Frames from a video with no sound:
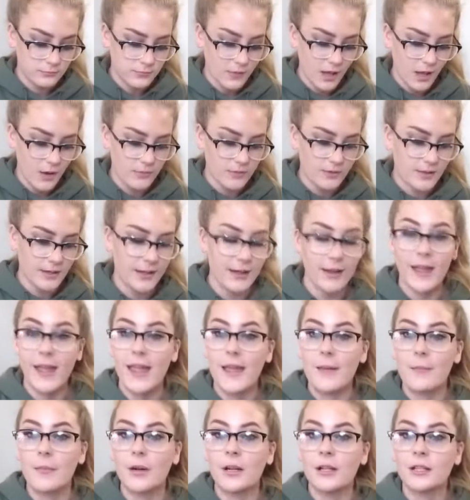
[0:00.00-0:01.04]
I was like
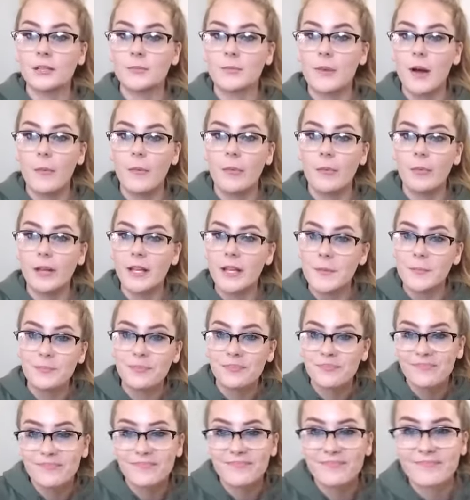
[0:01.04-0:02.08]
8 months probably.
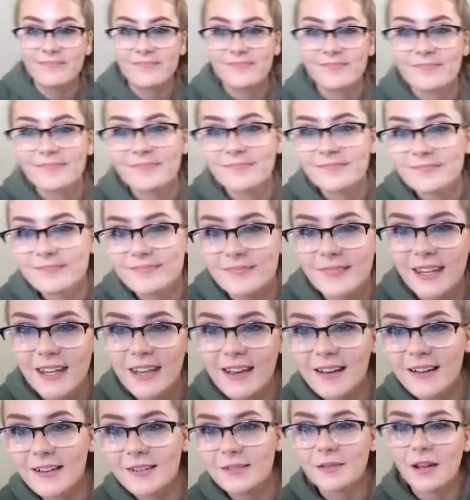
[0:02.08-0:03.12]

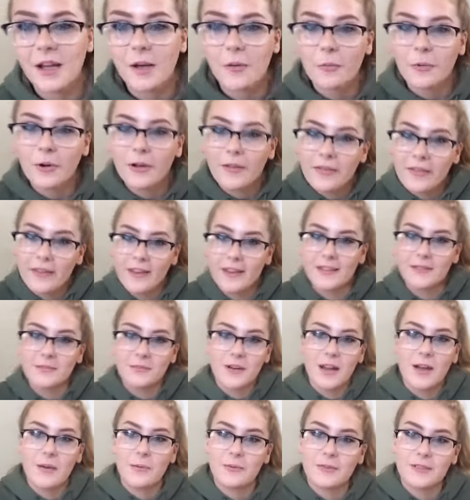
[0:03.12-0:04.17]
Yeah, I won this
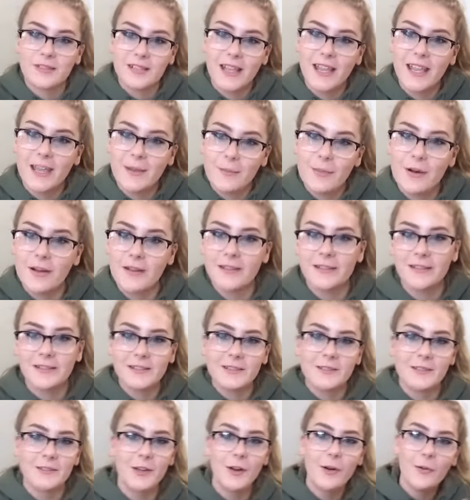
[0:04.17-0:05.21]
when I was 8
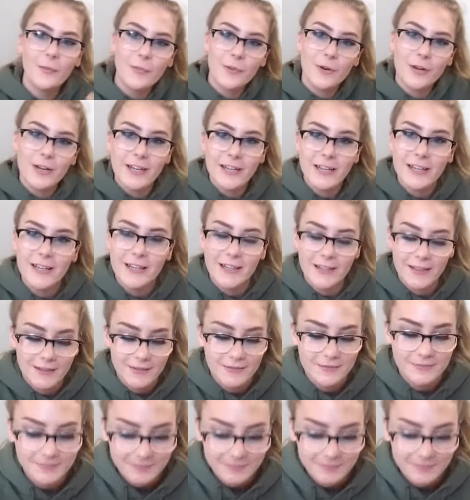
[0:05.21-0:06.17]
months. Go Brie.